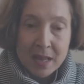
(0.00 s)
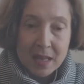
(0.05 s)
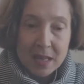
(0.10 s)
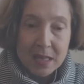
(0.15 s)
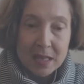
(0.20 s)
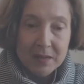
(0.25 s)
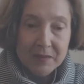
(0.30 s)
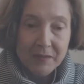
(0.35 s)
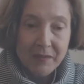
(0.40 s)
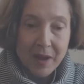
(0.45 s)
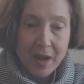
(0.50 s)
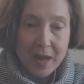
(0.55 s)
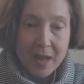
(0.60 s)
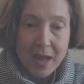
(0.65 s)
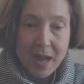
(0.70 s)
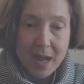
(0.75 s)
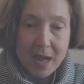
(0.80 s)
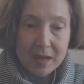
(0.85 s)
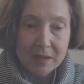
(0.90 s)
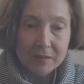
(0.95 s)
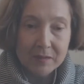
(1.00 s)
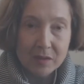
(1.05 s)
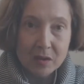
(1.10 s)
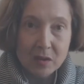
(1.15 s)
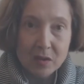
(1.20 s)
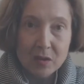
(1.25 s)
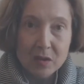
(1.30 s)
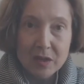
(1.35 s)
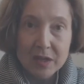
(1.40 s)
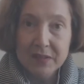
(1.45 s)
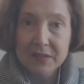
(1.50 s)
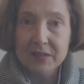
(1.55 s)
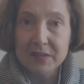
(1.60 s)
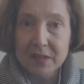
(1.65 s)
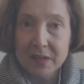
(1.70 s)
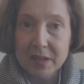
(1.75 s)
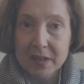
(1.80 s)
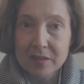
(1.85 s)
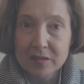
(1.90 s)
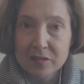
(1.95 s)
If I have a
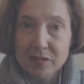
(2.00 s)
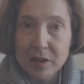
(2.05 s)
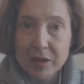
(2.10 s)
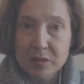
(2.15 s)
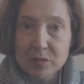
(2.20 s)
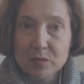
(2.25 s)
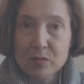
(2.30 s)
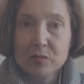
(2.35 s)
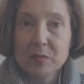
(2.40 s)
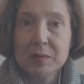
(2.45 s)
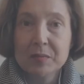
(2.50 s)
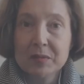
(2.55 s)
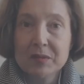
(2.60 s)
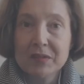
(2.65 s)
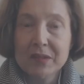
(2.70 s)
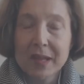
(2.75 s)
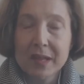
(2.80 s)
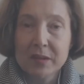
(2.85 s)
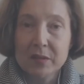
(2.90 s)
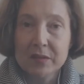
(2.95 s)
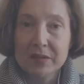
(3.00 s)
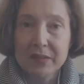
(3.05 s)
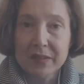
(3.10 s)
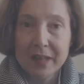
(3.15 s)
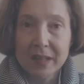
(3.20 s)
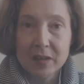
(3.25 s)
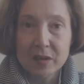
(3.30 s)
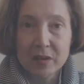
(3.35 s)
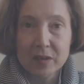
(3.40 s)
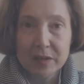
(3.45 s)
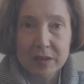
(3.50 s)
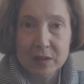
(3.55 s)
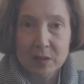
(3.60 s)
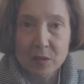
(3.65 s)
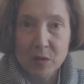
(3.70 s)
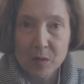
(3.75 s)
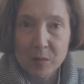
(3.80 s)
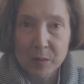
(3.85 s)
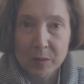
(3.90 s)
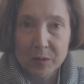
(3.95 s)
listing, so I do represent a seller in a
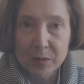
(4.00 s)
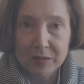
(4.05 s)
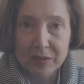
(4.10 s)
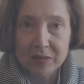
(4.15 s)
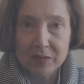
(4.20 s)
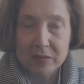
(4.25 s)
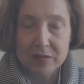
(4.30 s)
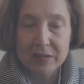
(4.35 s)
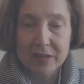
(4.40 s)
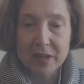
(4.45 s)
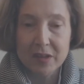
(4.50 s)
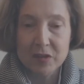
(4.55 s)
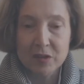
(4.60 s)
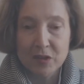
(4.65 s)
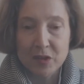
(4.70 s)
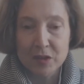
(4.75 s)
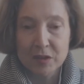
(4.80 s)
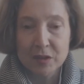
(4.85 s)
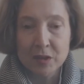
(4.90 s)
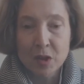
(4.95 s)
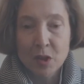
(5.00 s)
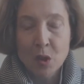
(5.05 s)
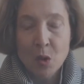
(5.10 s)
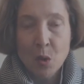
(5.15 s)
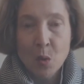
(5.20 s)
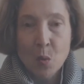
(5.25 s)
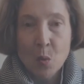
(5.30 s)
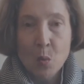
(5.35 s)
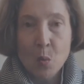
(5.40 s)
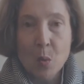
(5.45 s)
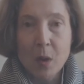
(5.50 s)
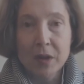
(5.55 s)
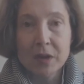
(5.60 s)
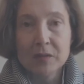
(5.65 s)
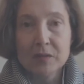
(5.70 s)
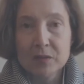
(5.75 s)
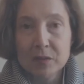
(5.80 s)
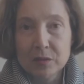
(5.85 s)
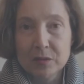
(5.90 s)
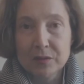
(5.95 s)
homeowners association, one
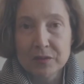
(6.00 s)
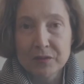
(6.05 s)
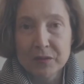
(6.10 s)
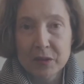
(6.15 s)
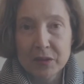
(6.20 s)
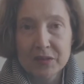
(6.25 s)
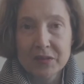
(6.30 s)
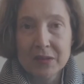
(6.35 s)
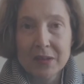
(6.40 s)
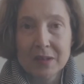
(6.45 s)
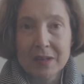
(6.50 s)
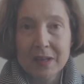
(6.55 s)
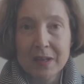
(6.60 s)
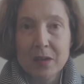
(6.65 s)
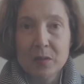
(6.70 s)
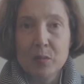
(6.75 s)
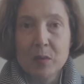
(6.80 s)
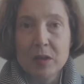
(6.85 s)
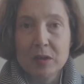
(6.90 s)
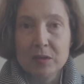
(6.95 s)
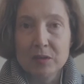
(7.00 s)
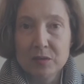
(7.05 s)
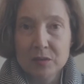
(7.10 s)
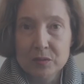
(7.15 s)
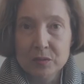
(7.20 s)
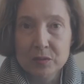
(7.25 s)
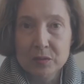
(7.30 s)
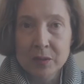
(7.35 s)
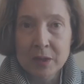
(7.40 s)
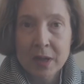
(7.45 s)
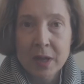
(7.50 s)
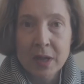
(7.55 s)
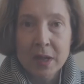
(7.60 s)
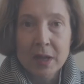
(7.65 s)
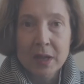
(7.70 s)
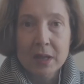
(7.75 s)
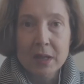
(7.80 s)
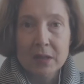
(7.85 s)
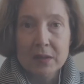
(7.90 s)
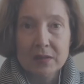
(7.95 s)
of the first things that I will do
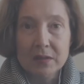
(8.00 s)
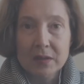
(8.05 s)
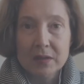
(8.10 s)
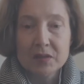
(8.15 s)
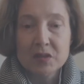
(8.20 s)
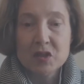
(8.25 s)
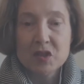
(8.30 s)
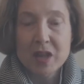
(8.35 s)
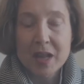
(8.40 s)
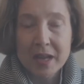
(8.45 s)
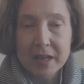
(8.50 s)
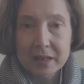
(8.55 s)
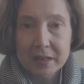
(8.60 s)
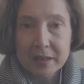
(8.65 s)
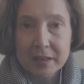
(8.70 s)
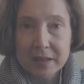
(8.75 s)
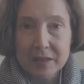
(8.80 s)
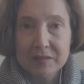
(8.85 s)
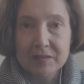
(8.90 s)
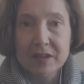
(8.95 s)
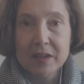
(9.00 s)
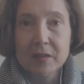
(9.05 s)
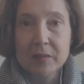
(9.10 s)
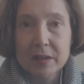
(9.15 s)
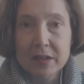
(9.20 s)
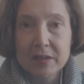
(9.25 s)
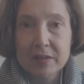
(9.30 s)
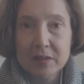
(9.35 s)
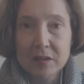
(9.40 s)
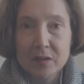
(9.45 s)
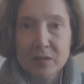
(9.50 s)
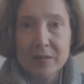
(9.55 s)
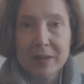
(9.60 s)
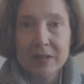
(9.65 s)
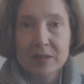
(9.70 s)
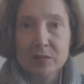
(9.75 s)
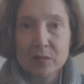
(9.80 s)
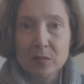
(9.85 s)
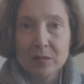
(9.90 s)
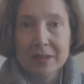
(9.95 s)
is check if there is a
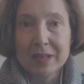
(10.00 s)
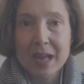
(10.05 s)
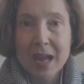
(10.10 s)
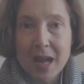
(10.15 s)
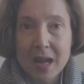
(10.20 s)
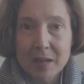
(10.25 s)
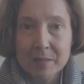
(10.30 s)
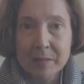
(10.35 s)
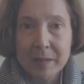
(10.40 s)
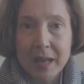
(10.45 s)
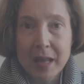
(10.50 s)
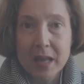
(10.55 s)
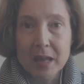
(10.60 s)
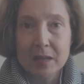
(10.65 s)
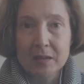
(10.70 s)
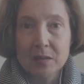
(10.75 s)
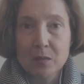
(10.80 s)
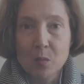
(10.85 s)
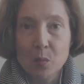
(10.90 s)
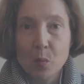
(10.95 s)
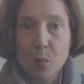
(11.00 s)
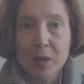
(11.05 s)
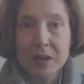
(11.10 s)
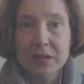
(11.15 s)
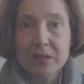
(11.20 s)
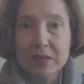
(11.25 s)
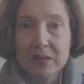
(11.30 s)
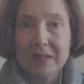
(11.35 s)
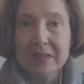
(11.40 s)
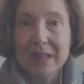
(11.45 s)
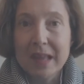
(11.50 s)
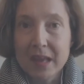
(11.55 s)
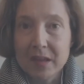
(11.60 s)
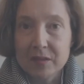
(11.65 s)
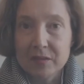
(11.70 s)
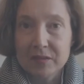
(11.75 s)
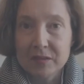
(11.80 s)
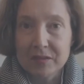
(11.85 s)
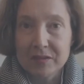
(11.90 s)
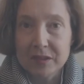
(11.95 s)
rental cap and what is the
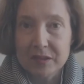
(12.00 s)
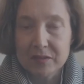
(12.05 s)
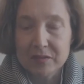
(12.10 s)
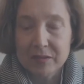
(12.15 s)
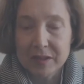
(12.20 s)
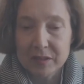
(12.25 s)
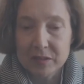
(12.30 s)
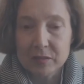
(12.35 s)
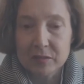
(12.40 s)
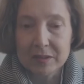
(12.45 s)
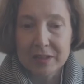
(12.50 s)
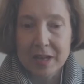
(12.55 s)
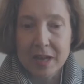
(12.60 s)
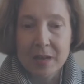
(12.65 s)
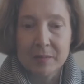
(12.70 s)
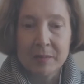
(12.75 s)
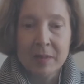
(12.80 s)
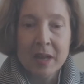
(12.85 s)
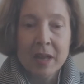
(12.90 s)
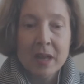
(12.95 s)
status of this rental cap.